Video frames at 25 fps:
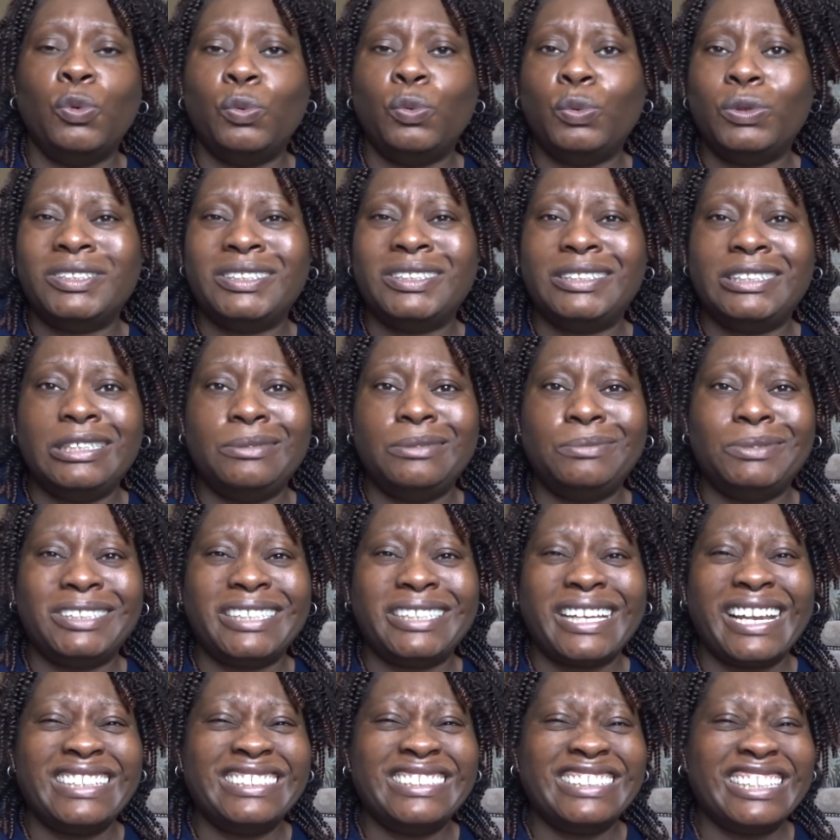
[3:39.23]
was Deep
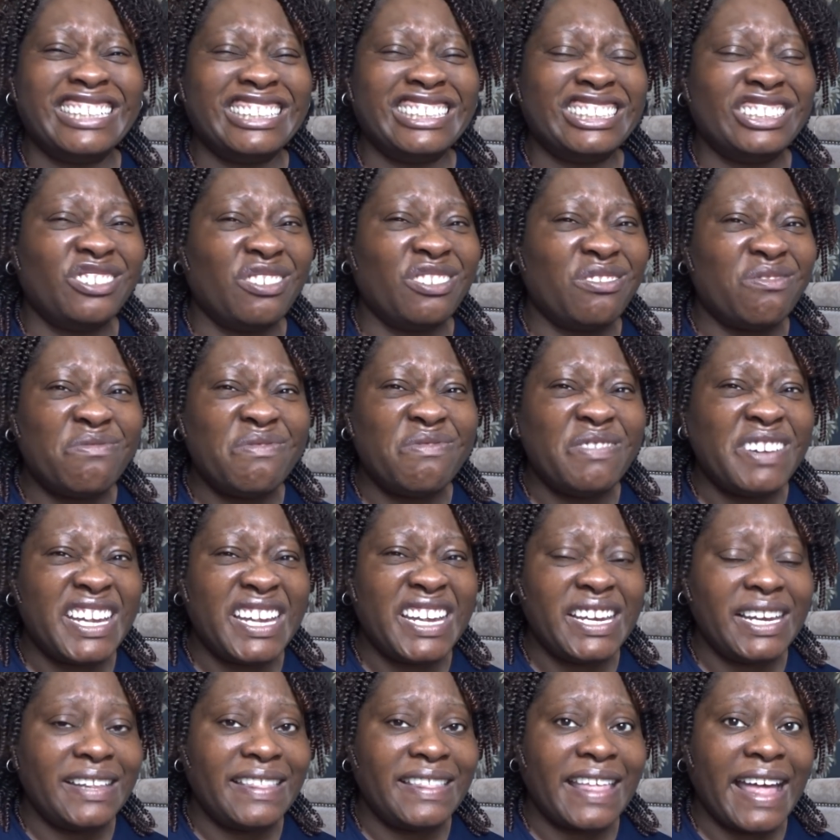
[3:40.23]
Sand, and it's not
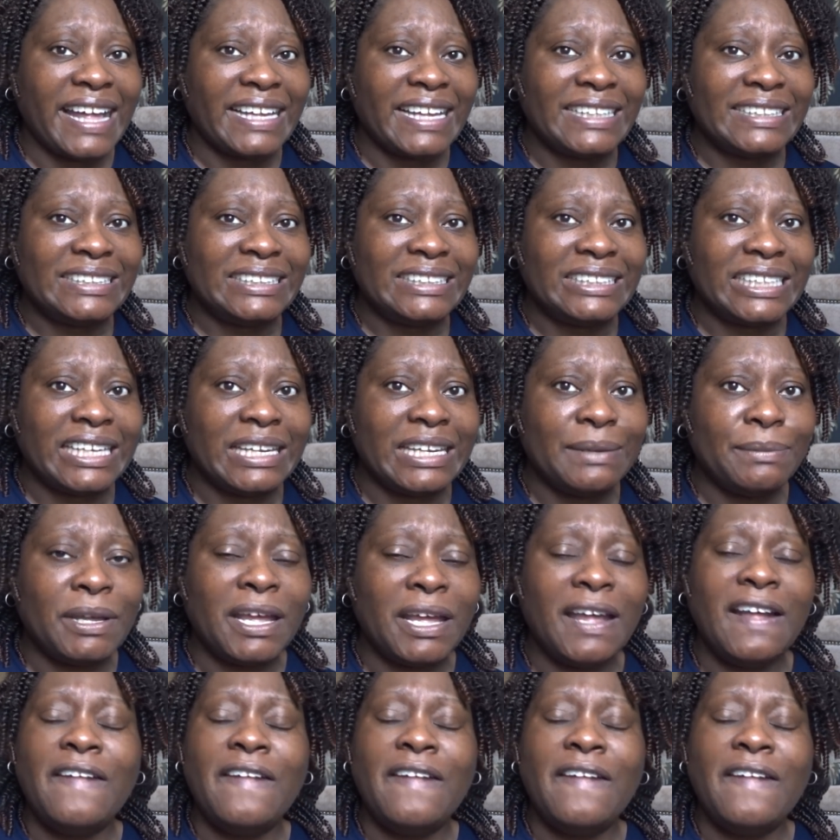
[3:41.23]
really that deep.